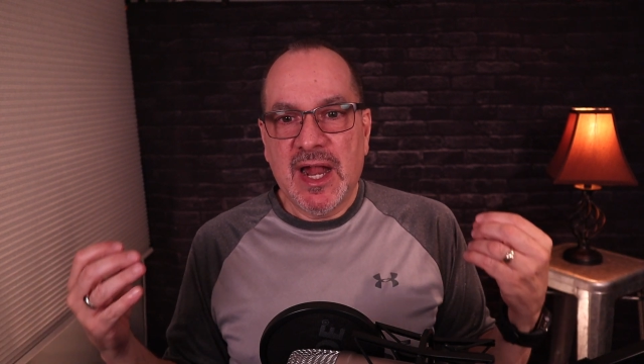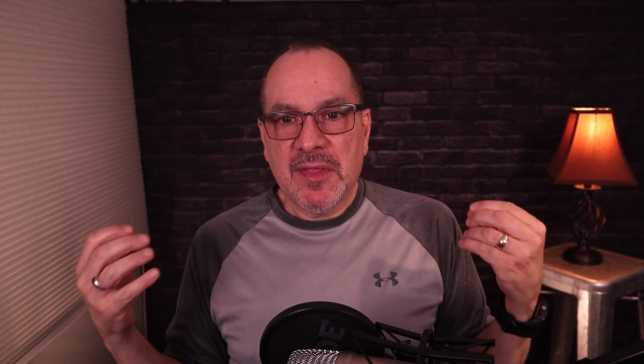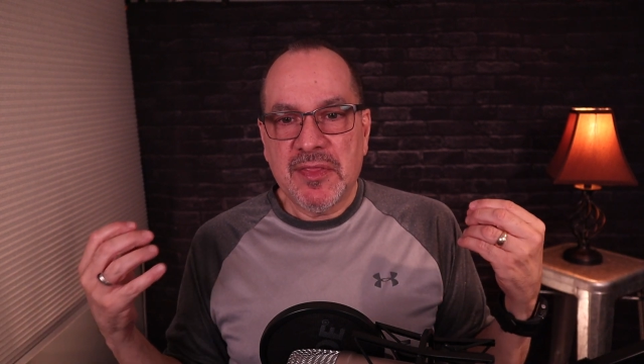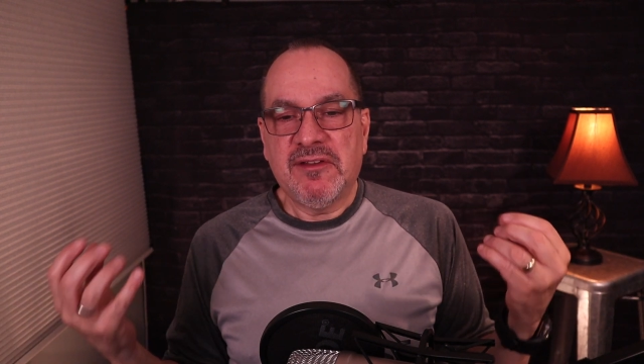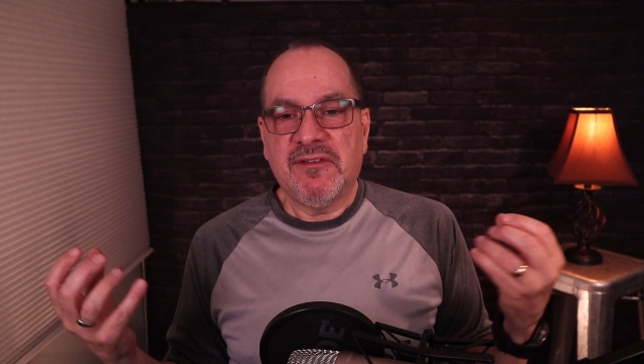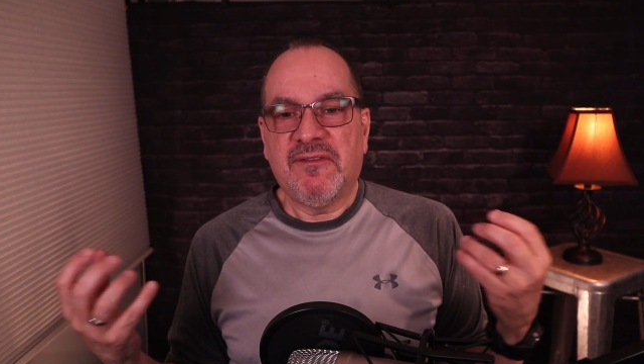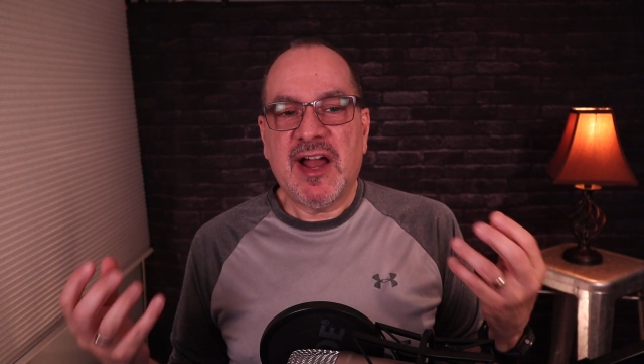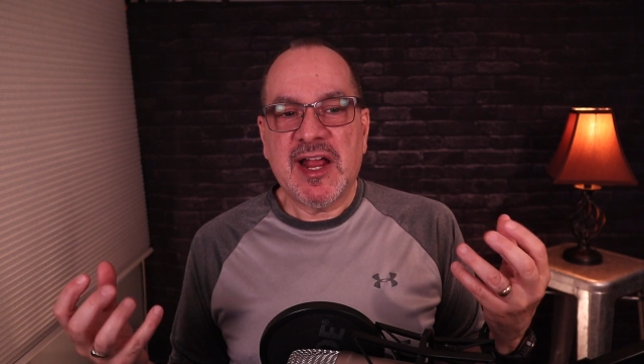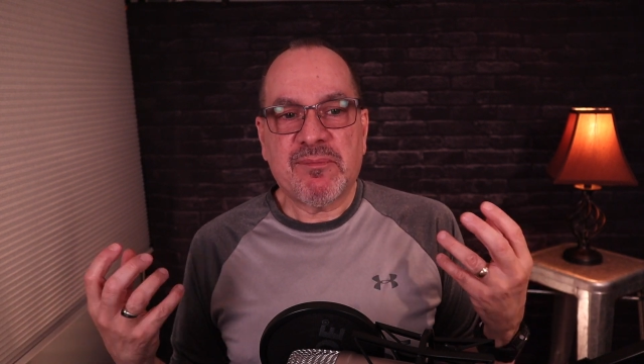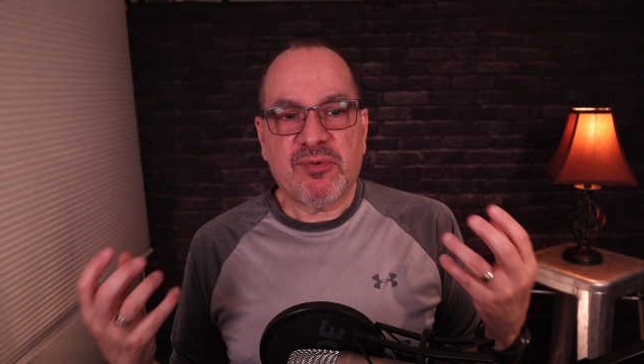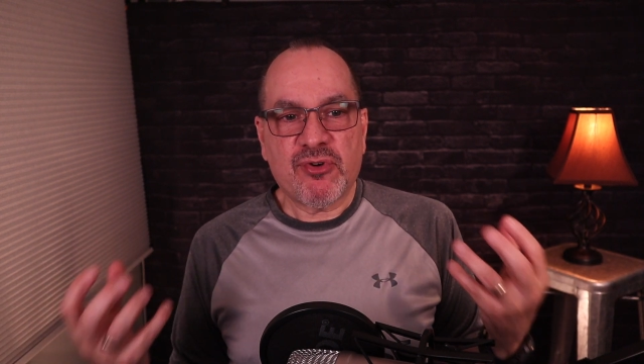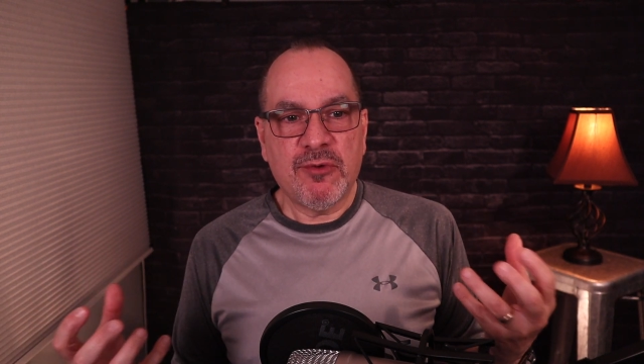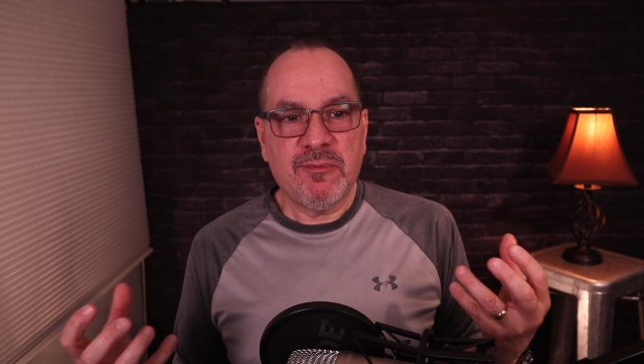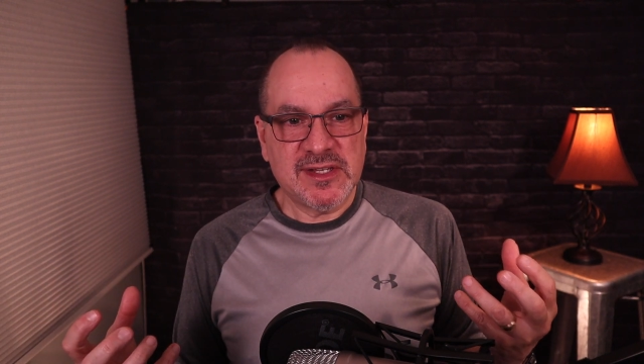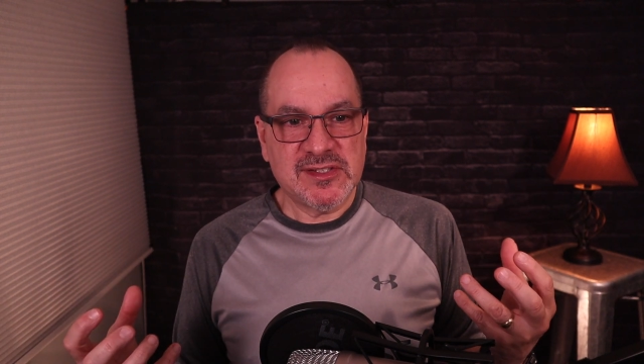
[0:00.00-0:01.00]
The divine
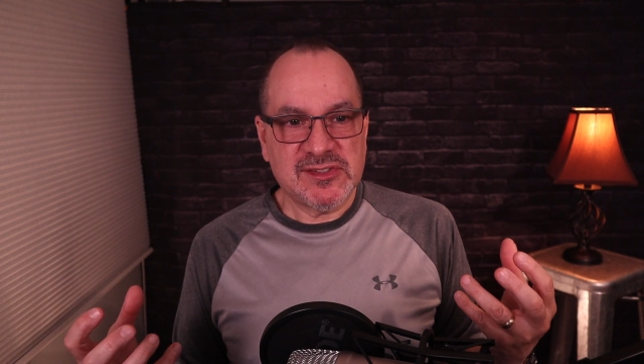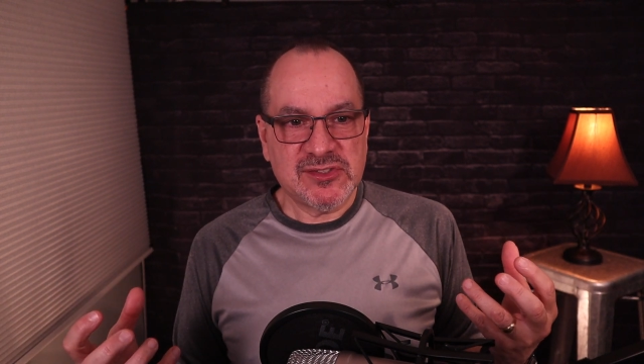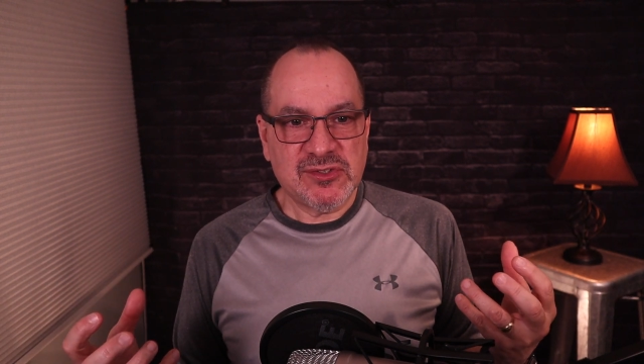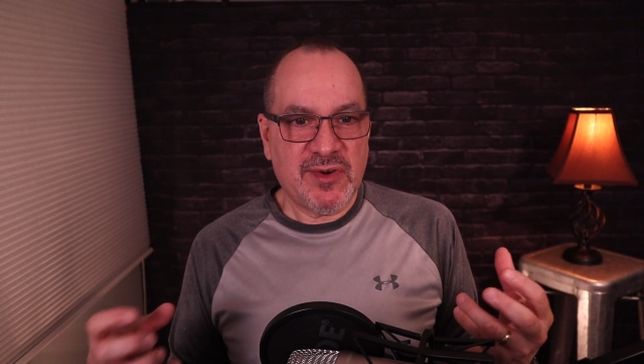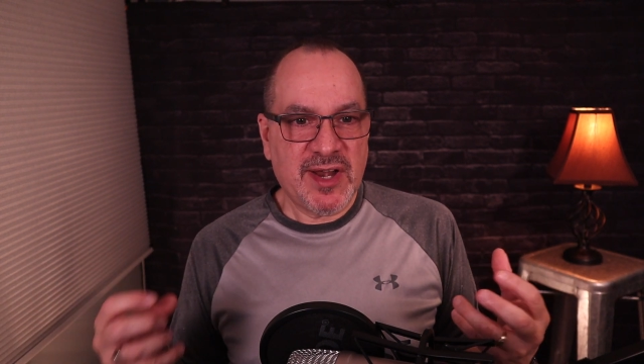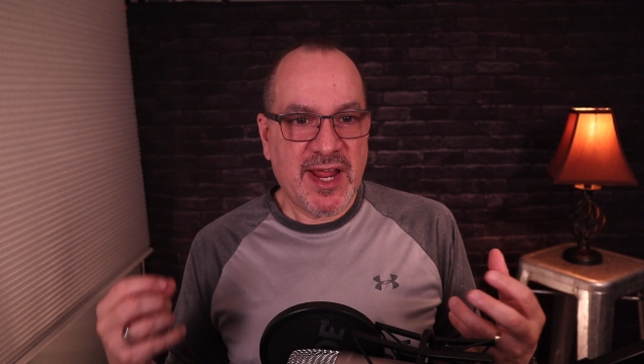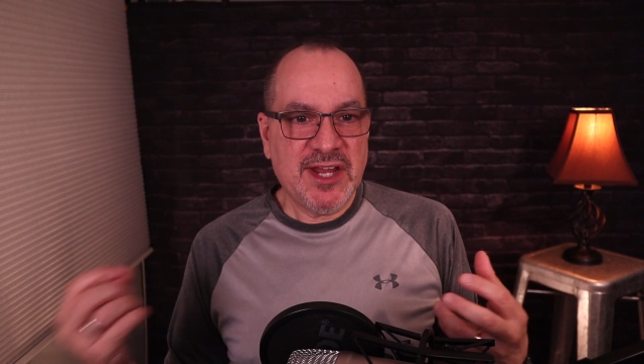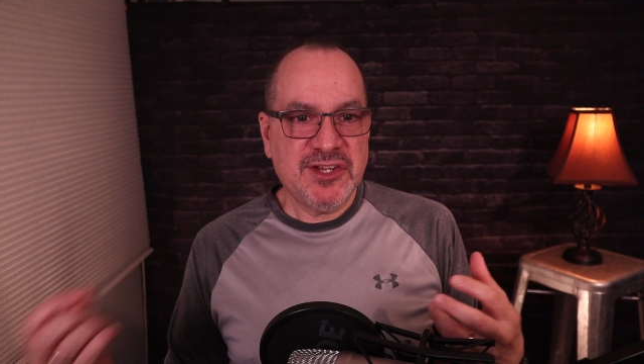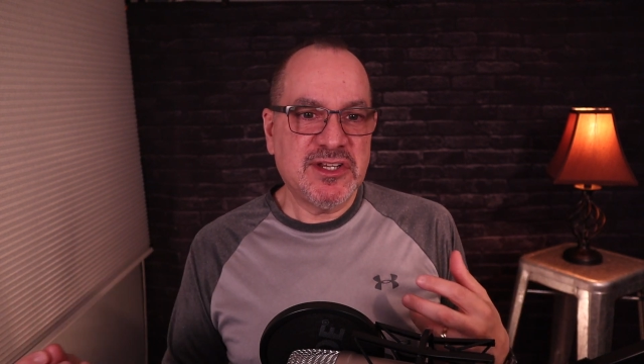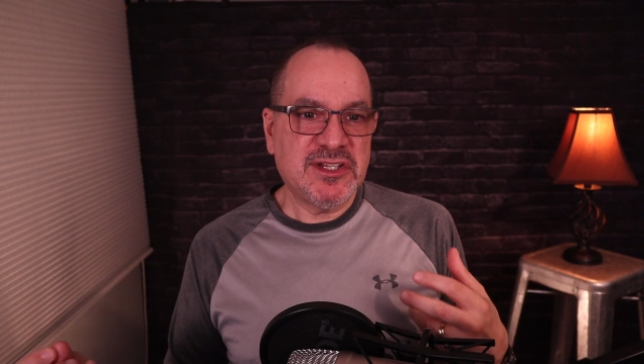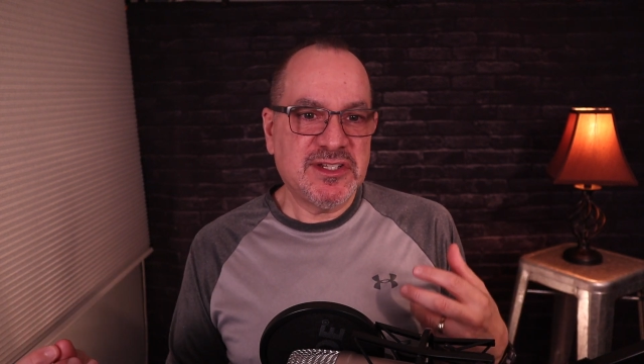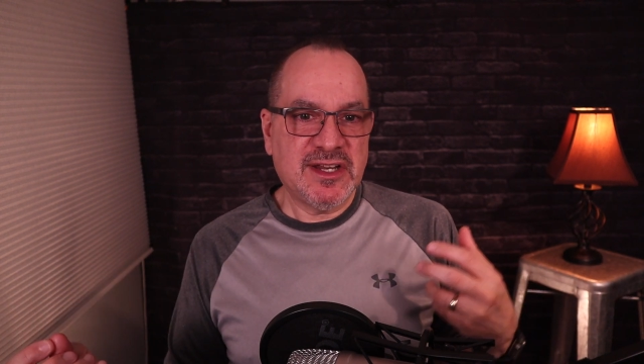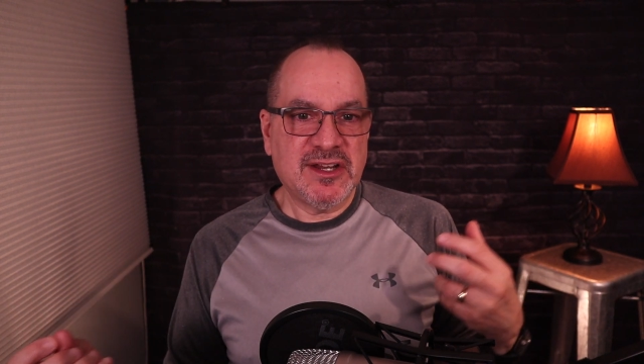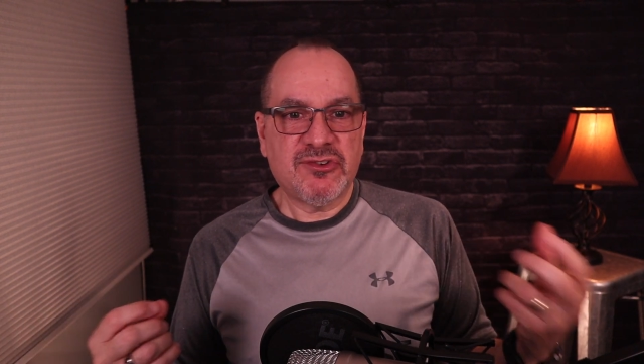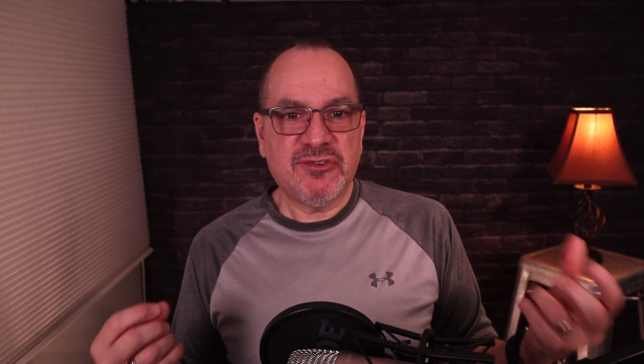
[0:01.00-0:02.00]
purpose or
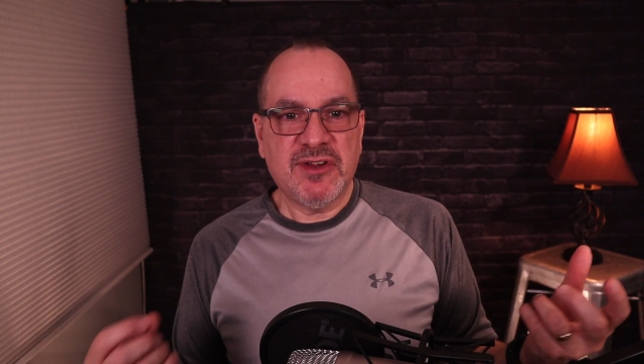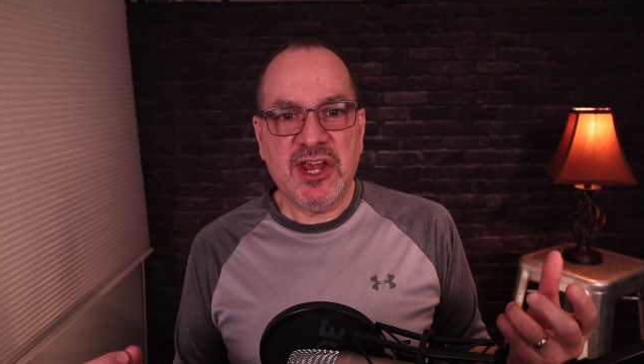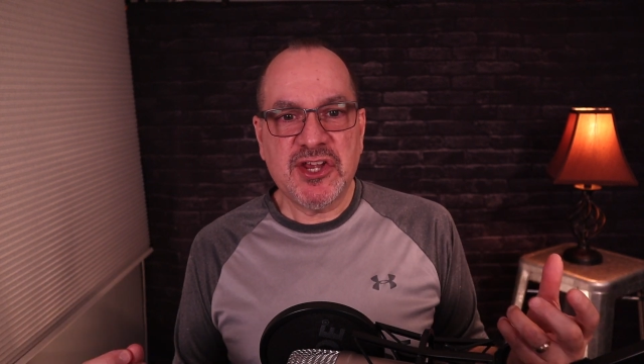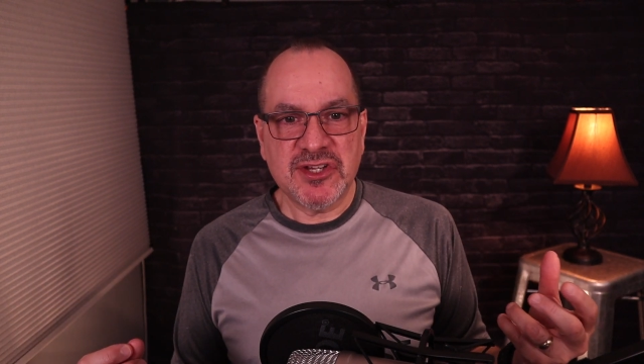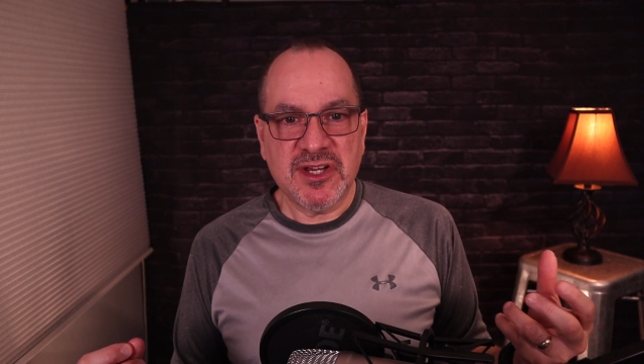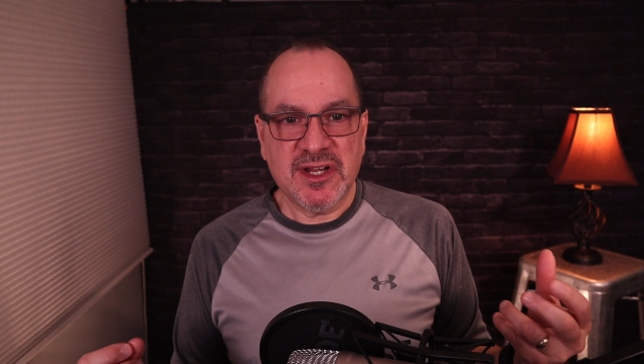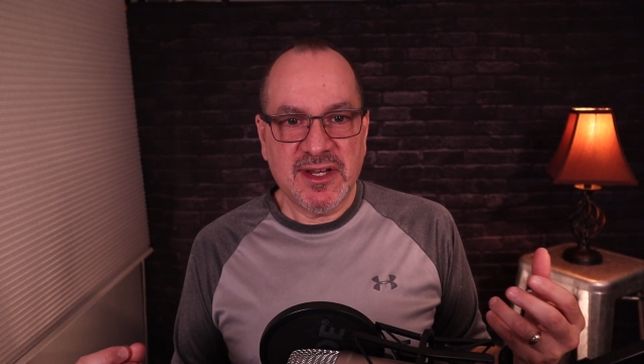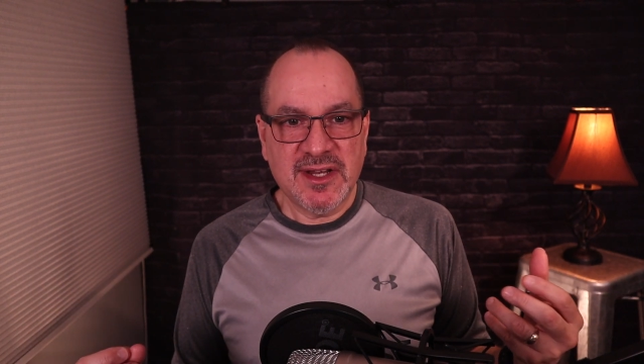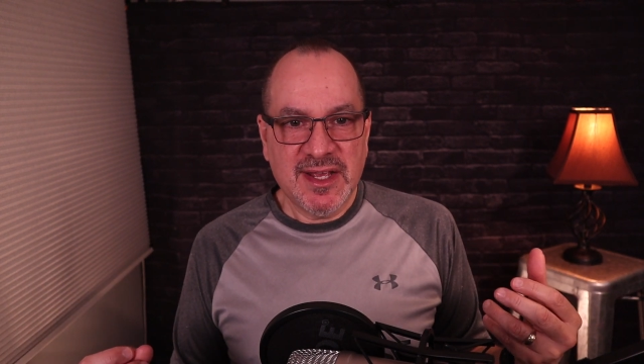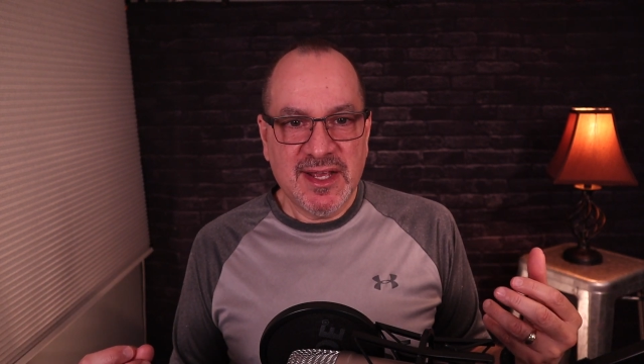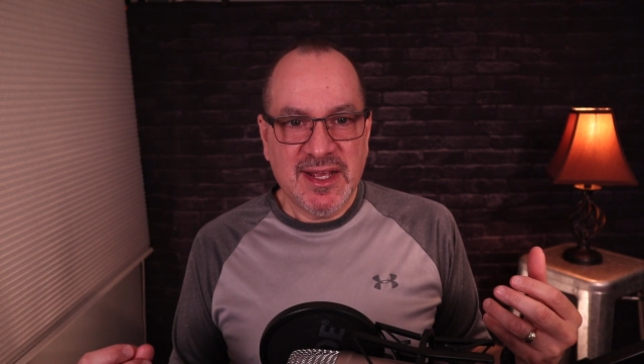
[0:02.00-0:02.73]
agent in creation